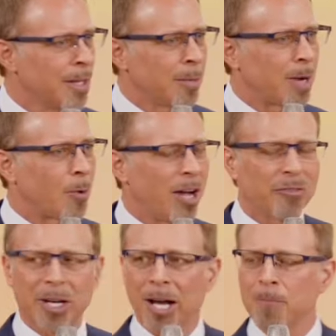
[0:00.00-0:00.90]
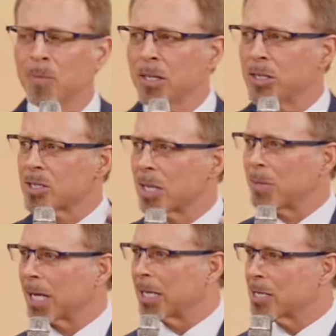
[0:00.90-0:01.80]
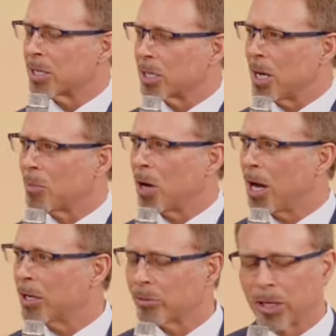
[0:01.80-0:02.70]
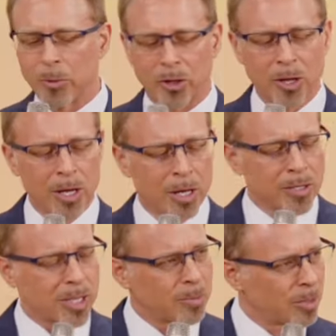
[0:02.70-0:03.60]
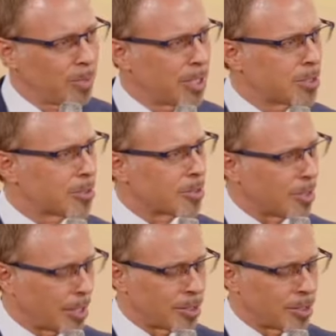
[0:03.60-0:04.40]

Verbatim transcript: My wife and I just seemed like an instant camaraderie with some of the ministers there,